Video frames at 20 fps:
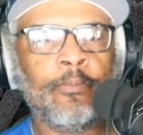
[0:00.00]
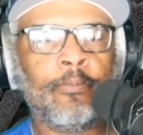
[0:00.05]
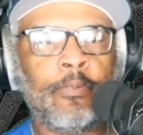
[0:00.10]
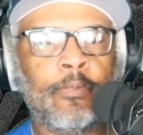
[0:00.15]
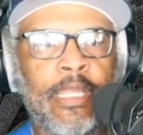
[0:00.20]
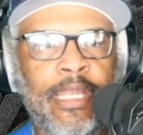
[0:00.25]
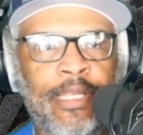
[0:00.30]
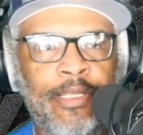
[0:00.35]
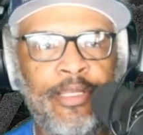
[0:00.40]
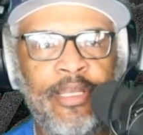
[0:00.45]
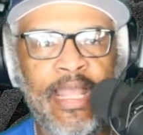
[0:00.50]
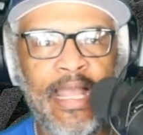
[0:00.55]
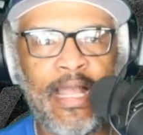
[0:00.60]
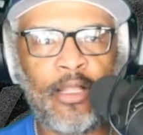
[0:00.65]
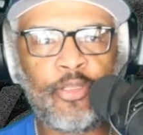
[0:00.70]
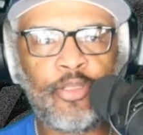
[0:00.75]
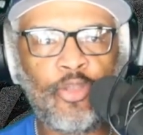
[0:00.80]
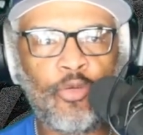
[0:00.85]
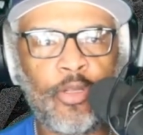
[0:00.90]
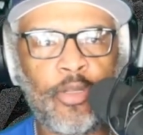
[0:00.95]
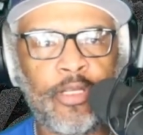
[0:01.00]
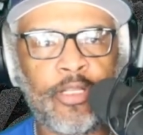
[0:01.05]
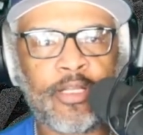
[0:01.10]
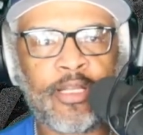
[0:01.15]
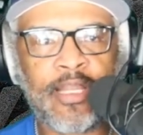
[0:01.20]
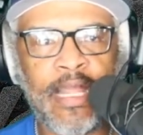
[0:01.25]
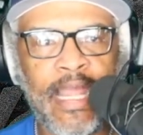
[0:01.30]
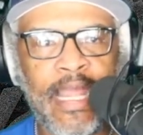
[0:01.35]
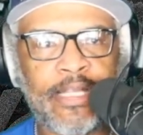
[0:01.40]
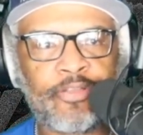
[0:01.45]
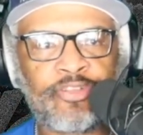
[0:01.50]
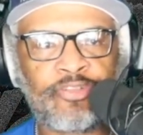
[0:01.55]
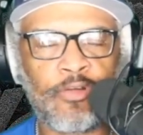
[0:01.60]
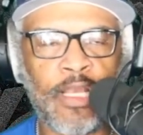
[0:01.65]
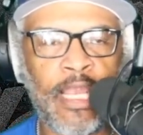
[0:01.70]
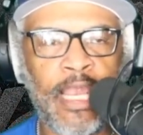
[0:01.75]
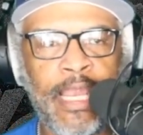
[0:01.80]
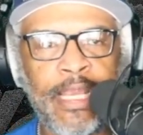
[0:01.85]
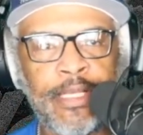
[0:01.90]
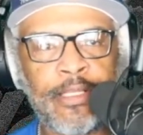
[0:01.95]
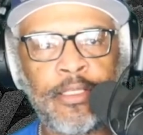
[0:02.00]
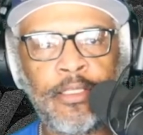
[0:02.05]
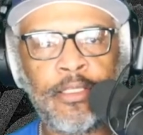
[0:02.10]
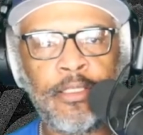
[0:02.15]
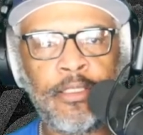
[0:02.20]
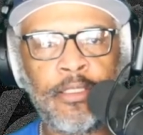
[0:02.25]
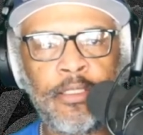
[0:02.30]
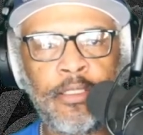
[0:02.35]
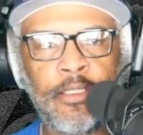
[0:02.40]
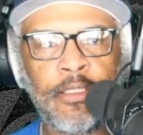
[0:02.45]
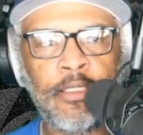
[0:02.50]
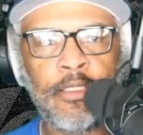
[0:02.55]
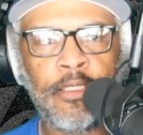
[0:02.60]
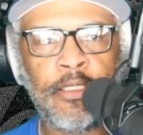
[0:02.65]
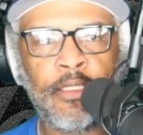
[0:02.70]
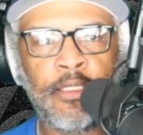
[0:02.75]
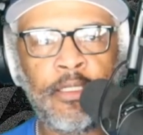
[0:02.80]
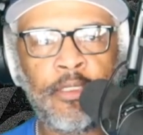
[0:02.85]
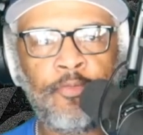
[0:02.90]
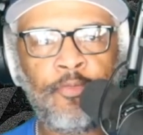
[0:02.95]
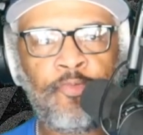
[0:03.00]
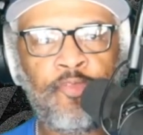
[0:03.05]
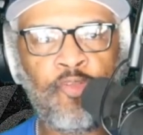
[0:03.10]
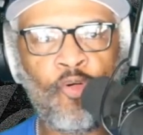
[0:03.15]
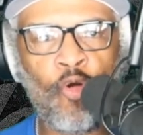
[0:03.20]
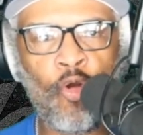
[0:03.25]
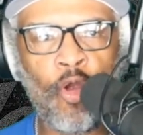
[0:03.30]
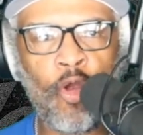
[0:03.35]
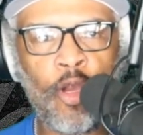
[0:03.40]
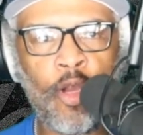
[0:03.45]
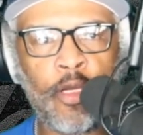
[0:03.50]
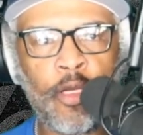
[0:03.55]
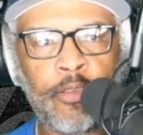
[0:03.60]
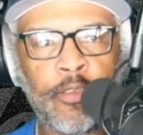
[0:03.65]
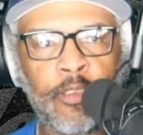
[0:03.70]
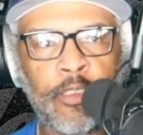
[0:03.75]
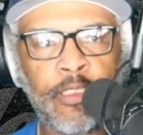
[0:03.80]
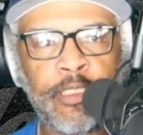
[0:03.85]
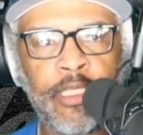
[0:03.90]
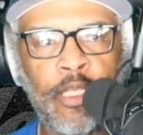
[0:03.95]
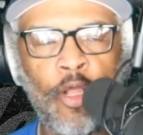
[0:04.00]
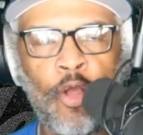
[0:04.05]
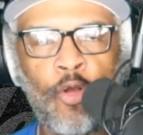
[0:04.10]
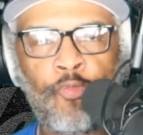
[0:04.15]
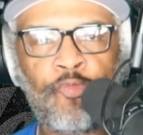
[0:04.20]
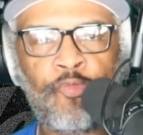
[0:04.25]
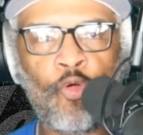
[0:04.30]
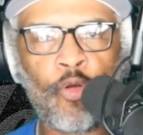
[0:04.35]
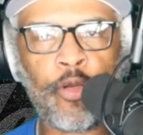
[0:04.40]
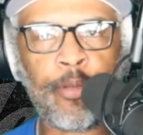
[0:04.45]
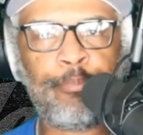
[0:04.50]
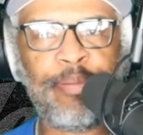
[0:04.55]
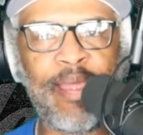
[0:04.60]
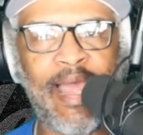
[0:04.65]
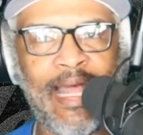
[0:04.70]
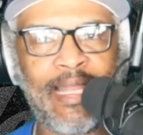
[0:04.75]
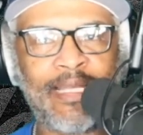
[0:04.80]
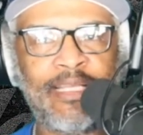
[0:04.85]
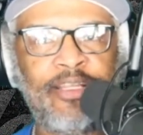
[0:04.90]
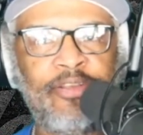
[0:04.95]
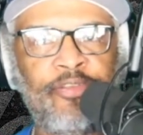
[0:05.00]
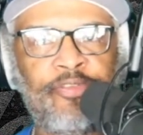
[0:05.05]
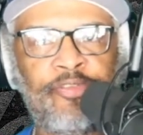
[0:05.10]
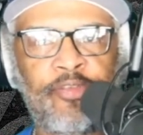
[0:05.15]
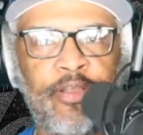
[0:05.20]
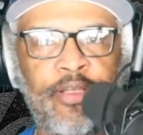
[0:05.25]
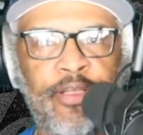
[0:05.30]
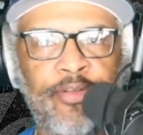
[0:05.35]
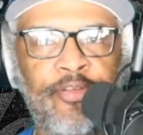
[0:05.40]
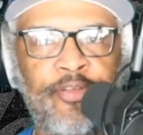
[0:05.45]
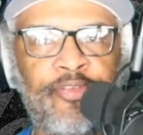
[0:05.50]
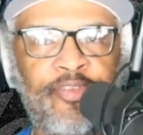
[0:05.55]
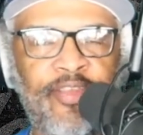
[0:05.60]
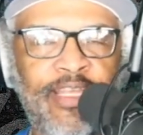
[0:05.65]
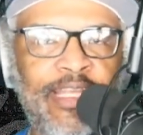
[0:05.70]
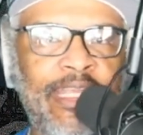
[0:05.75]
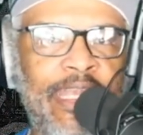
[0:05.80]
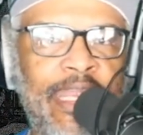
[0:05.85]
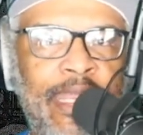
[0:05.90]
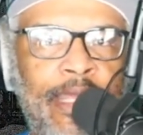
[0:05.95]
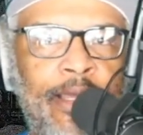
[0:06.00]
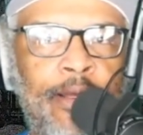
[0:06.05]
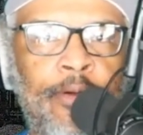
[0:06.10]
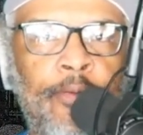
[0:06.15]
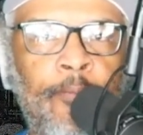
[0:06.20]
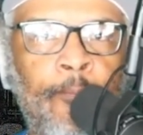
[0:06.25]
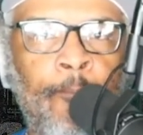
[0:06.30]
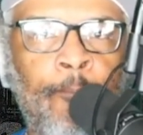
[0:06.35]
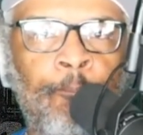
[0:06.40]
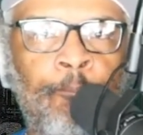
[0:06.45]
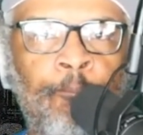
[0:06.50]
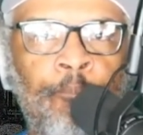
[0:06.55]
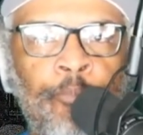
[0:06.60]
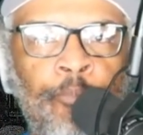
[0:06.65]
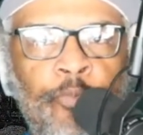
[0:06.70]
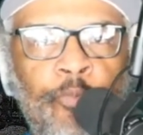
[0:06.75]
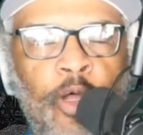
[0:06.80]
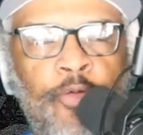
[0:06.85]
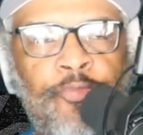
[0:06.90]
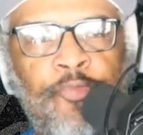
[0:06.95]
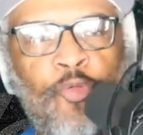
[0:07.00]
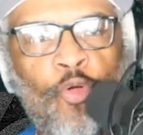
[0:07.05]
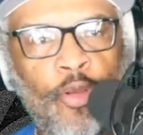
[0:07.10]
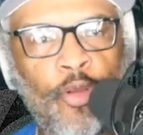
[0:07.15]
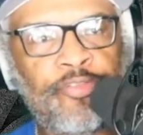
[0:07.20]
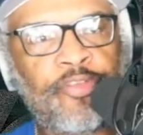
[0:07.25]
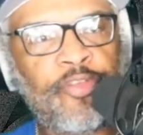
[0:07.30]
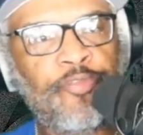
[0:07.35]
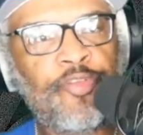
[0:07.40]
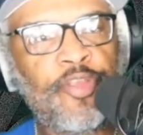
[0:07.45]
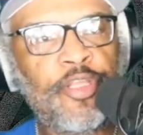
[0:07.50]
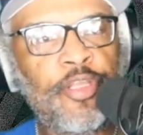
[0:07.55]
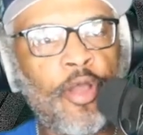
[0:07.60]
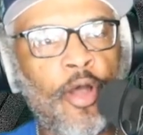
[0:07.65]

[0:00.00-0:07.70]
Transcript: and now you're in the contract for, you know, for the balance of the CDL. Of course, if you